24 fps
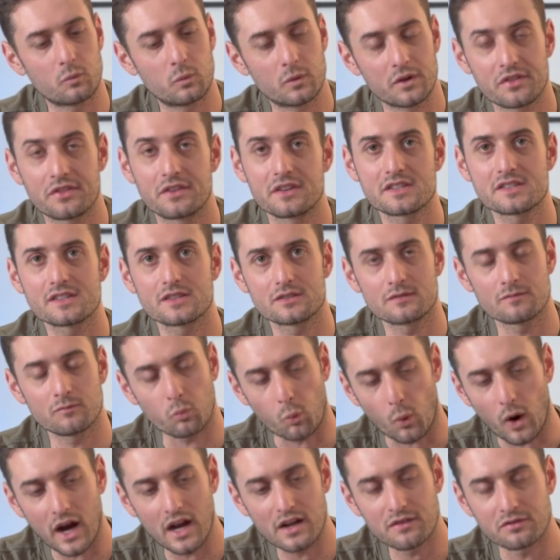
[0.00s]
with this
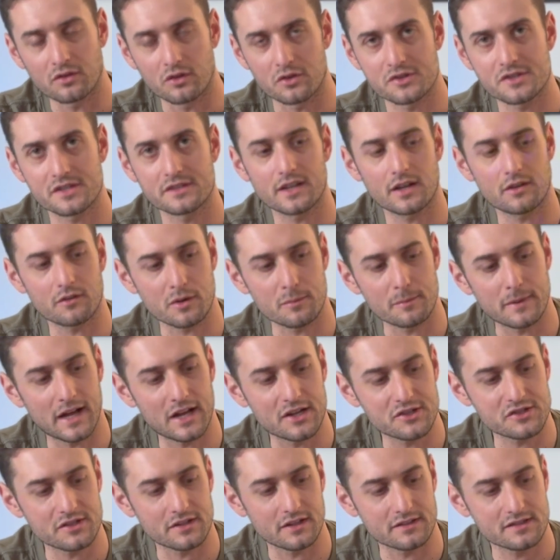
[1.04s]
wide version, I would
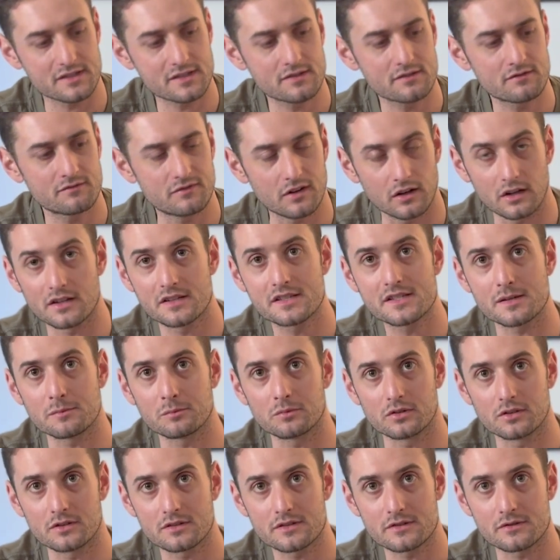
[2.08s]
imagine it's very
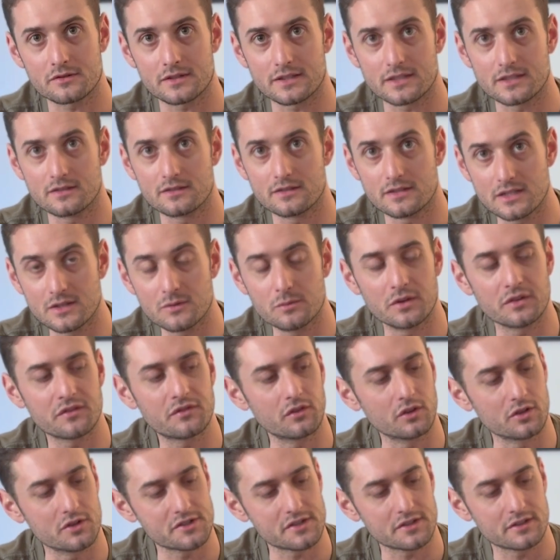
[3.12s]
similar to the D-width
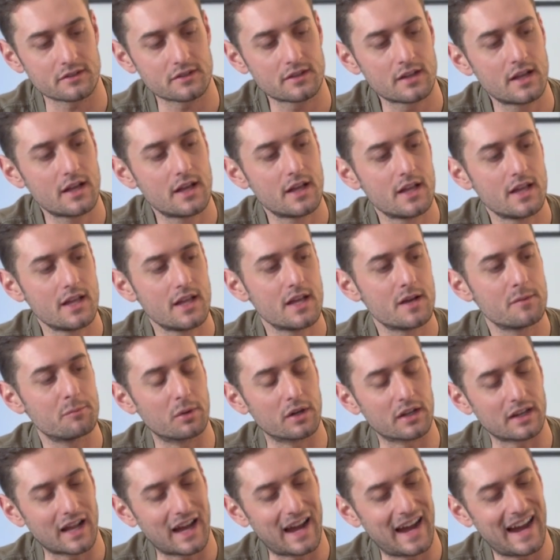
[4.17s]
version,
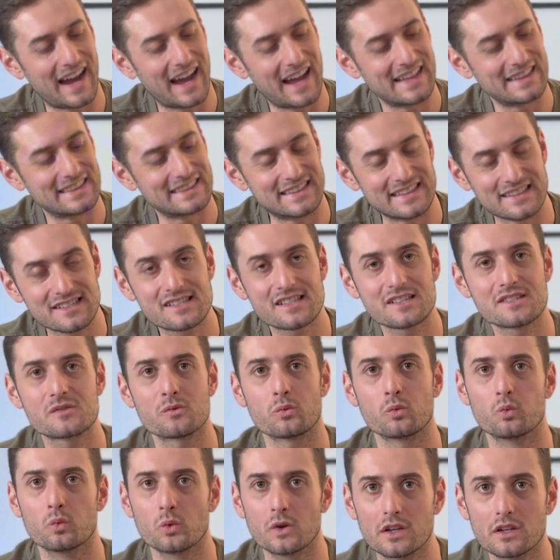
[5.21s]
but this is
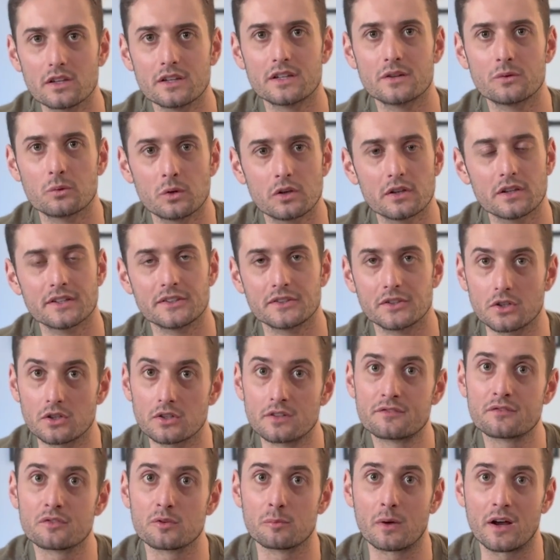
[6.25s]
really, really
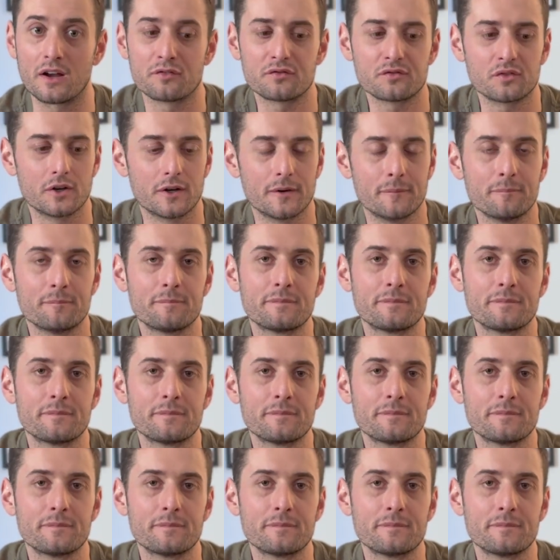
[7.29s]
good for my foot.